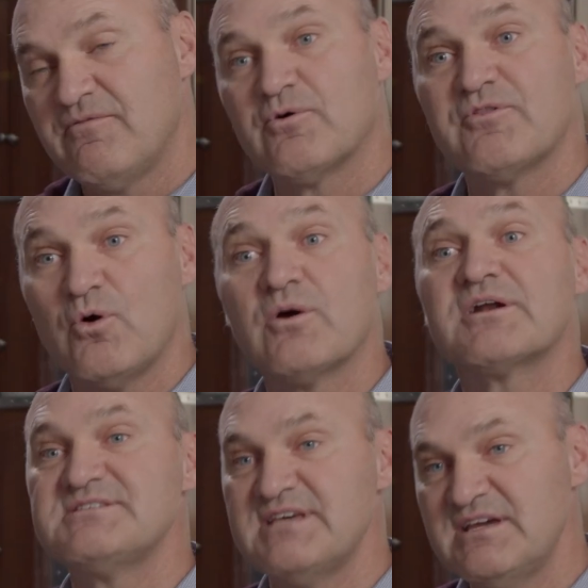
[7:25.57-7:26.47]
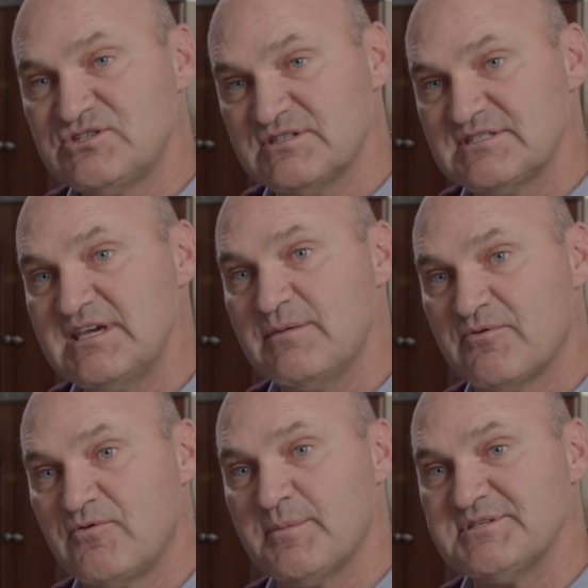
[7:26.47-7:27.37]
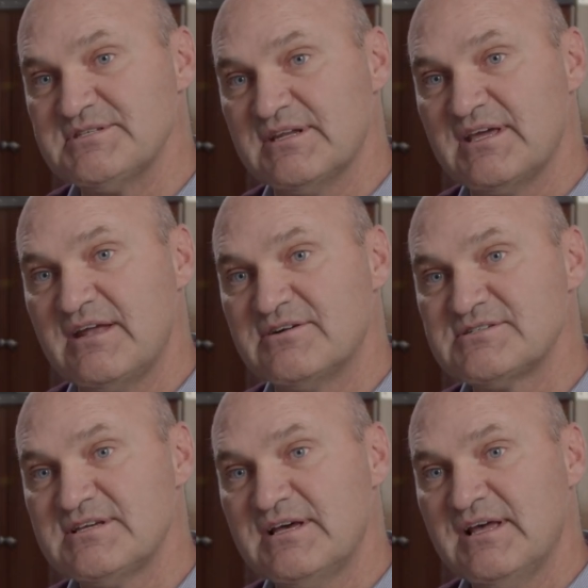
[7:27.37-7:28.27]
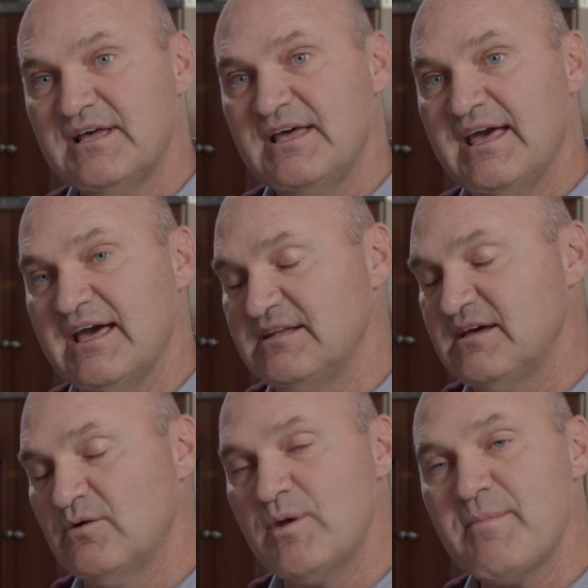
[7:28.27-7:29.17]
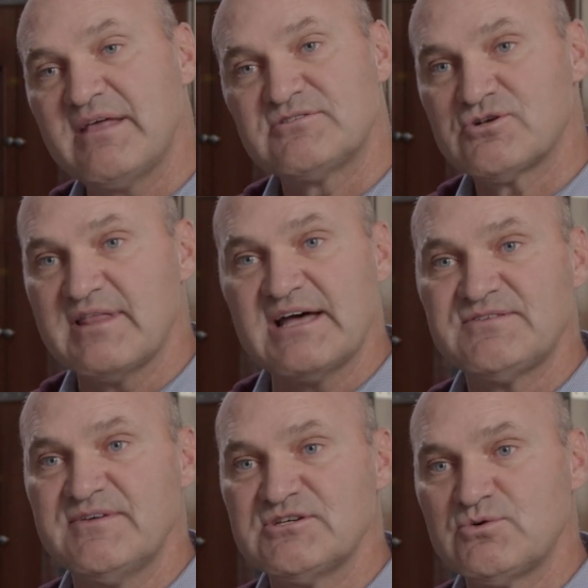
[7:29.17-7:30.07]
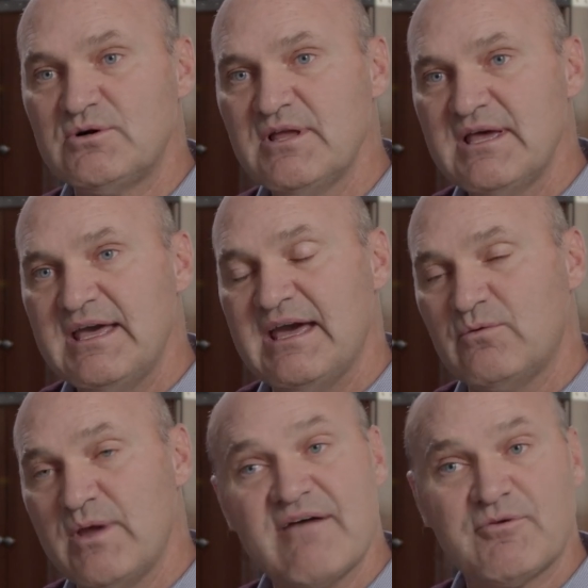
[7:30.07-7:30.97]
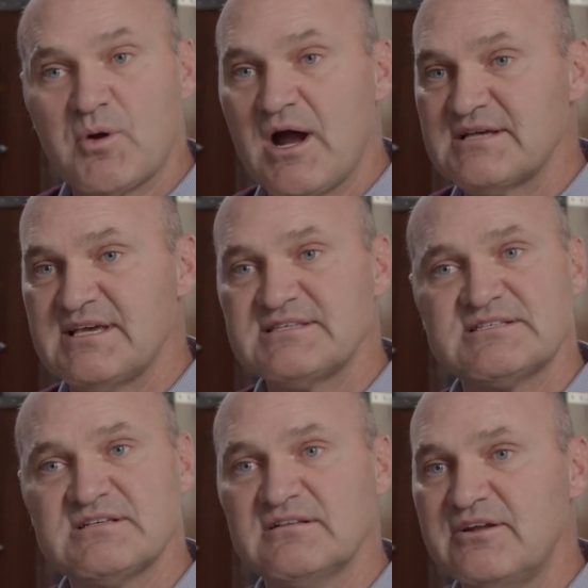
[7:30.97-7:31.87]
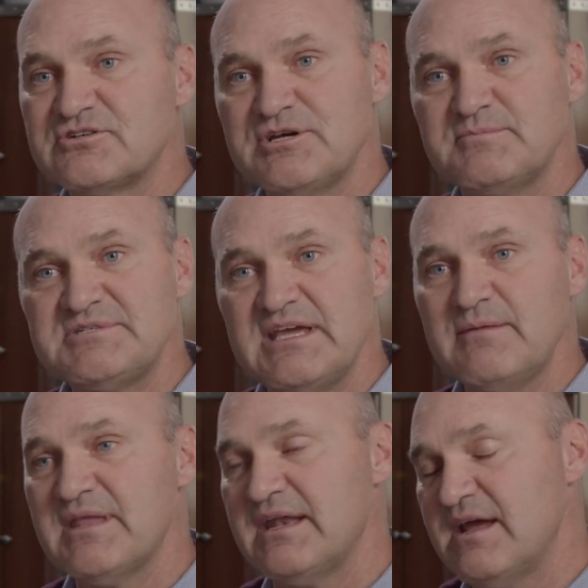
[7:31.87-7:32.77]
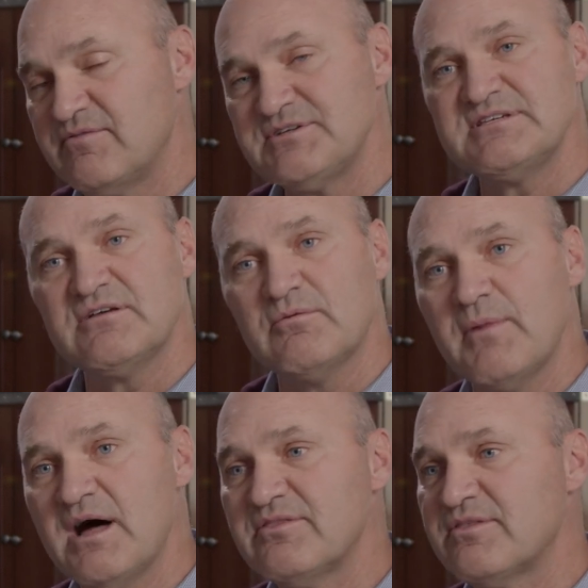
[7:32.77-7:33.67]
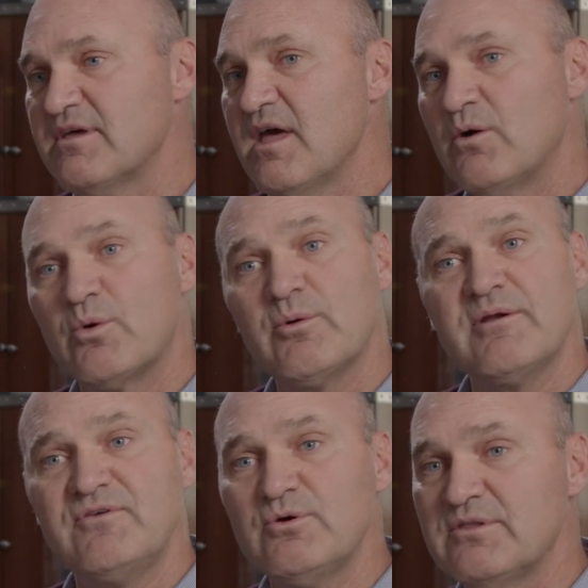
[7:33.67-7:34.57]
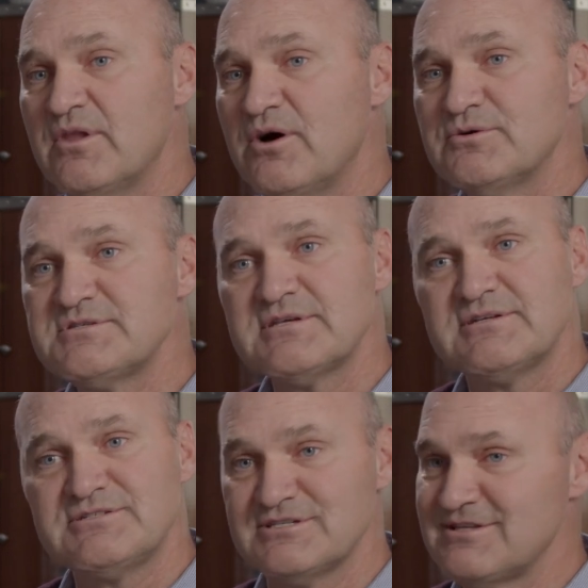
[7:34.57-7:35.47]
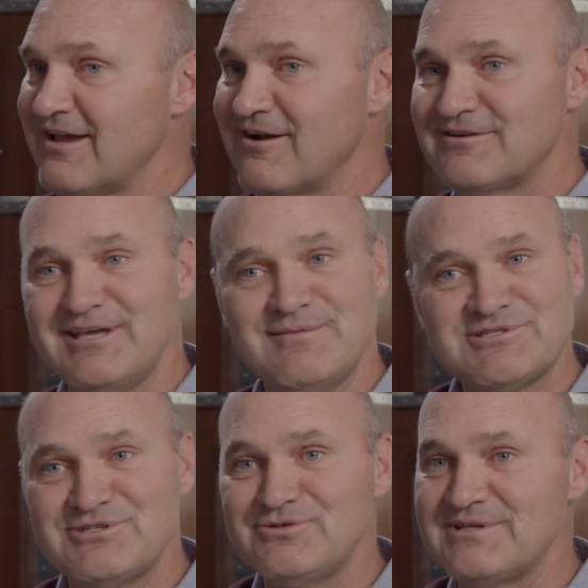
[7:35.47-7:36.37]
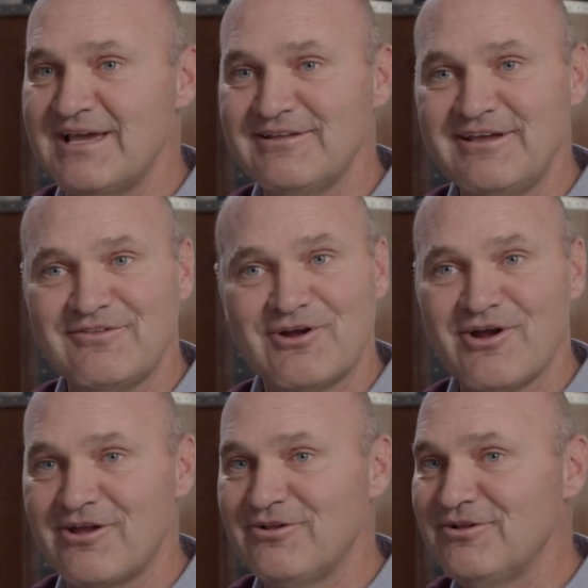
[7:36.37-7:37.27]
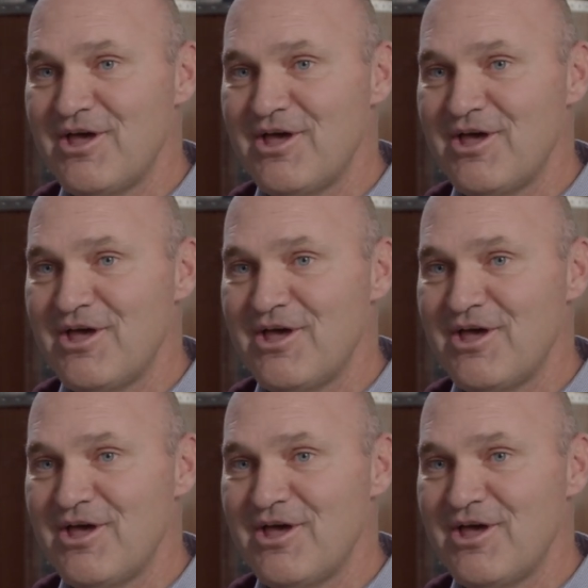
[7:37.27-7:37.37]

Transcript: for the organization's key performance indicators. And we make sure that's visual, and we have a process as a leadership team that every single month we're reviewing those, just like our teams do daily in their huddle.